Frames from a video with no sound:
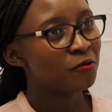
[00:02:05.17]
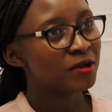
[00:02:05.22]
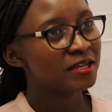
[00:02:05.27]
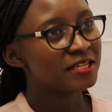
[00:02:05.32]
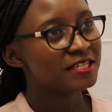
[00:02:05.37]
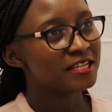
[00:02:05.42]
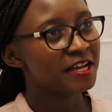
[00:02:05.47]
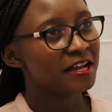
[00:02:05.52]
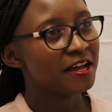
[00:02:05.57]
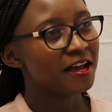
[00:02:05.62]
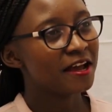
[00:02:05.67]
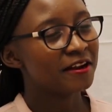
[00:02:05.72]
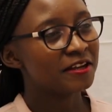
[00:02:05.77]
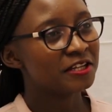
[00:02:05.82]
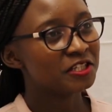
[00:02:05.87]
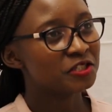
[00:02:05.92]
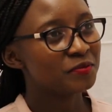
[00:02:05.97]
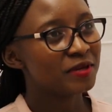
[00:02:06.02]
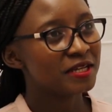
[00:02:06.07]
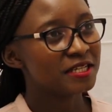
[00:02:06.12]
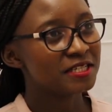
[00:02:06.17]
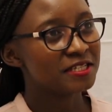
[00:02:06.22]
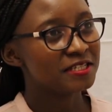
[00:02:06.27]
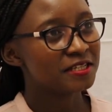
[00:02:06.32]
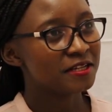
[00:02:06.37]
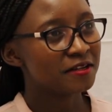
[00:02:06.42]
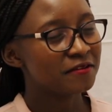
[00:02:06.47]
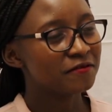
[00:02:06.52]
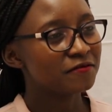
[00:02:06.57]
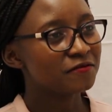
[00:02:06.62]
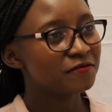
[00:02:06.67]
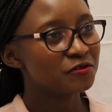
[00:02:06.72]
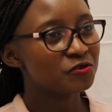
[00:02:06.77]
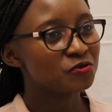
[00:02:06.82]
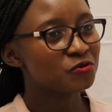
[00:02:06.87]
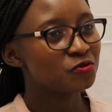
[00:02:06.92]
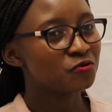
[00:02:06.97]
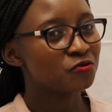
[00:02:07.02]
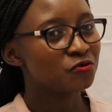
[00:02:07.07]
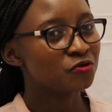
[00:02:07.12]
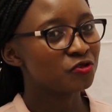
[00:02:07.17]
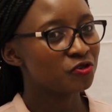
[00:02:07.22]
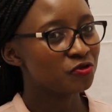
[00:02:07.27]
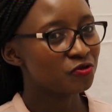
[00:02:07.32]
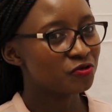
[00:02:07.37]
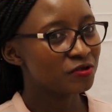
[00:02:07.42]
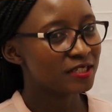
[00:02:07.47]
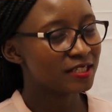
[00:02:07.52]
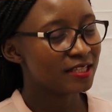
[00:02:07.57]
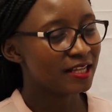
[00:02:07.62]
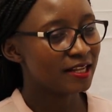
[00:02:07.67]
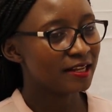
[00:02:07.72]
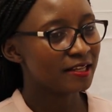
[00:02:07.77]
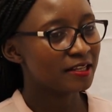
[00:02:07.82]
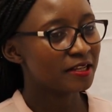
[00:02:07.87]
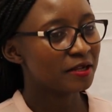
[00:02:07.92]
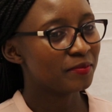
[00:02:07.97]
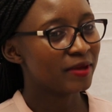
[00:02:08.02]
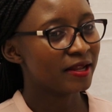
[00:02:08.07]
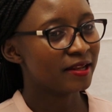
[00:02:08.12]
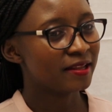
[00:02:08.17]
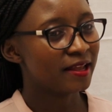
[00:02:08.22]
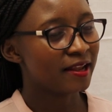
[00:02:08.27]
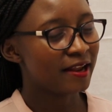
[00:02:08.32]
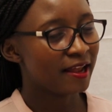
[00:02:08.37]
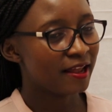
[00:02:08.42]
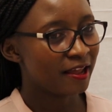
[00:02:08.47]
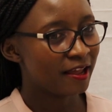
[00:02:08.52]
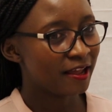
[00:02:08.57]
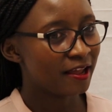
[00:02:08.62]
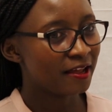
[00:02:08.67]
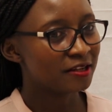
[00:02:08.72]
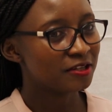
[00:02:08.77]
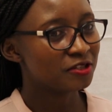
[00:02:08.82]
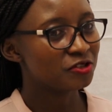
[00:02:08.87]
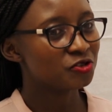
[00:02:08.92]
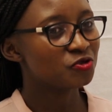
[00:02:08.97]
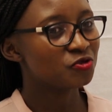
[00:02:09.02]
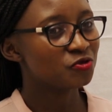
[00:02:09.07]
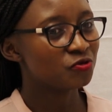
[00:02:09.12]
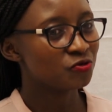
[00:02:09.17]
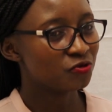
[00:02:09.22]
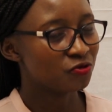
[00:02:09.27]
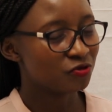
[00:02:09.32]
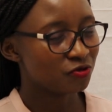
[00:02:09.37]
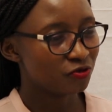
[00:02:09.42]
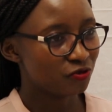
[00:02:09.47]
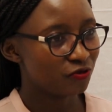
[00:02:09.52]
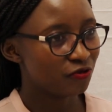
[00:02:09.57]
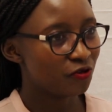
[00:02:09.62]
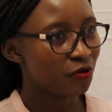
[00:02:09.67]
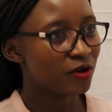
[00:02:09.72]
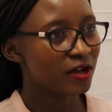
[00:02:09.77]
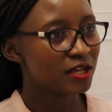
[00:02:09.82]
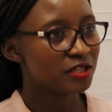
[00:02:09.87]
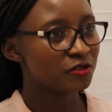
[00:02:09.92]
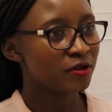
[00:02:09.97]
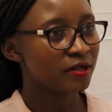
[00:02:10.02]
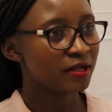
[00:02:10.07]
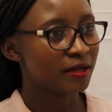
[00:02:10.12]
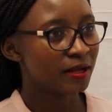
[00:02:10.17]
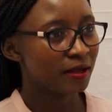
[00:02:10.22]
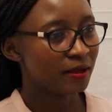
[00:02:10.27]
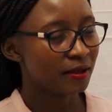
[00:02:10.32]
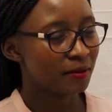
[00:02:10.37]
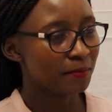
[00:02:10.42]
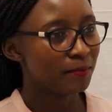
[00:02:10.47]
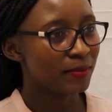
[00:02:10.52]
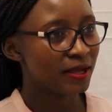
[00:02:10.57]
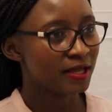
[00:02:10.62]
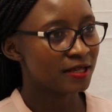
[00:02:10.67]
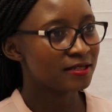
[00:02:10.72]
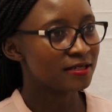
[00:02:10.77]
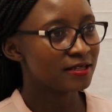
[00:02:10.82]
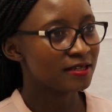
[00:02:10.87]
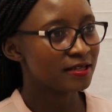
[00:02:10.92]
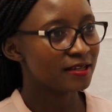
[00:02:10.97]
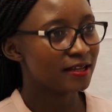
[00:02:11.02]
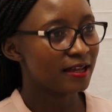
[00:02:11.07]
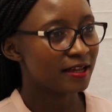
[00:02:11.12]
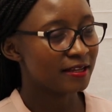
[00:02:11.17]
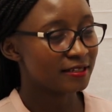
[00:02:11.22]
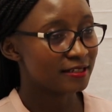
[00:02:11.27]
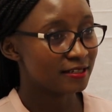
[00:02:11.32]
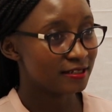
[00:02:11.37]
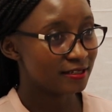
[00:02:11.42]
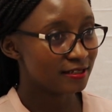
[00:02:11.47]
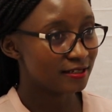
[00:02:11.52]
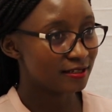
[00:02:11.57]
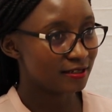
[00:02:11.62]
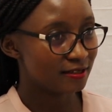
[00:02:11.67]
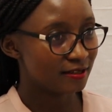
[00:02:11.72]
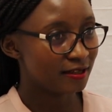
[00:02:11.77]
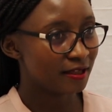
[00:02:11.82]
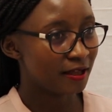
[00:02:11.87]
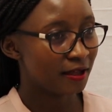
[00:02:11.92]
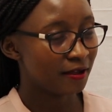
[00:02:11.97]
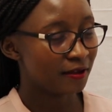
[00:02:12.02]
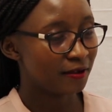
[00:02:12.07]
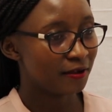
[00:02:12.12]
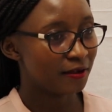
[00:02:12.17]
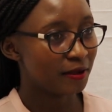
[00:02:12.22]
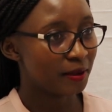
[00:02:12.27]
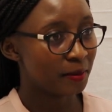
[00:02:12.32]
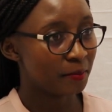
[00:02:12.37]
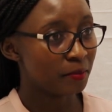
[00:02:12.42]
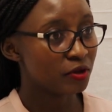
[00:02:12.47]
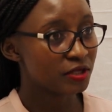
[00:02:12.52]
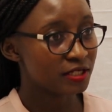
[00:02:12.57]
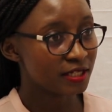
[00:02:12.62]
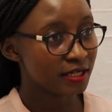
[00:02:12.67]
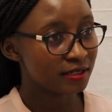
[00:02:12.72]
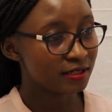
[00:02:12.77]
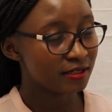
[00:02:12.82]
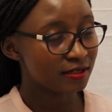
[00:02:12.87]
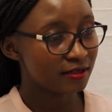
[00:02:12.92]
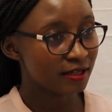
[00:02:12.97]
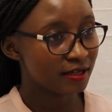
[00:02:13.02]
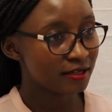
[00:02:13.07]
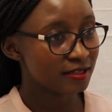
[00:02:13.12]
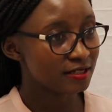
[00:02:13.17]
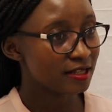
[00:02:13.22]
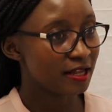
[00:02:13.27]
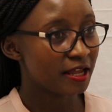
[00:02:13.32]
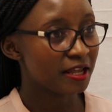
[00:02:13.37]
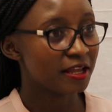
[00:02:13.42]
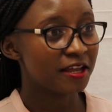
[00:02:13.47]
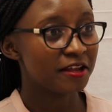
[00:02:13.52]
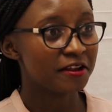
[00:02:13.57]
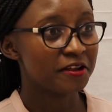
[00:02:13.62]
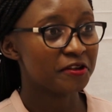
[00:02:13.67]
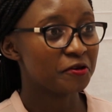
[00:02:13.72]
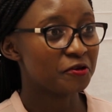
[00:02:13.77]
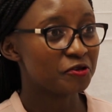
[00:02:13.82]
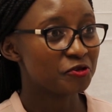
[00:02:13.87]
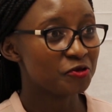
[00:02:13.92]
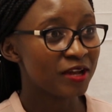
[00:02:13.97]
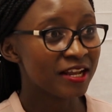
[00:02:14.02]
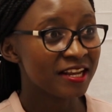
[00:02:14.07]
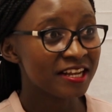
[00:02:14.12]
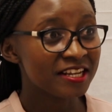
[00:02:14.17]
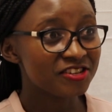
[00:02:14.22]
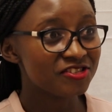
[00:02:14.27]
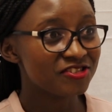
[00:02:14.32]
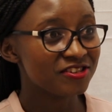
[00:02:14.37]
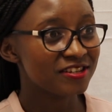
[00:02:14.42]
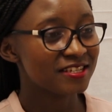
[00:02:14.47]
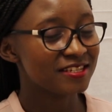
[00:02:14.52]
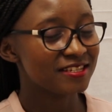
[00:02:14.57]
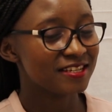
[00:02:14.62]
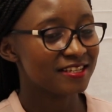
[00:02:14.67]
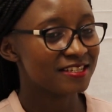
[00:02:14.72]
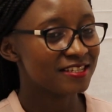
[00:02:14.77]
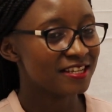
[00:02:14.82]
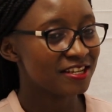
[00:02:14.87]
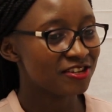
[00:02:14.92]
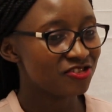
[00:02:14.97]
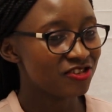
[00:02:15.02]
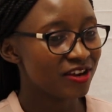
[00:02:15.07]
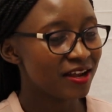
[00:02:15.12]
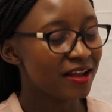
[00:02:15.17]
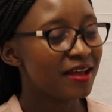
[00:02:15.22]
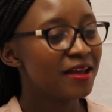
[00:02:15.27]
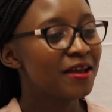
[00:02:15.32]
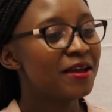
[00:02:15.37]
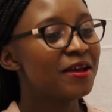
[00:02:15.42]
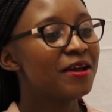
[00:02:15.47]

always encouraged myself to use the little money that I had to focus on the basic and the important things like getting your toiletries, etc.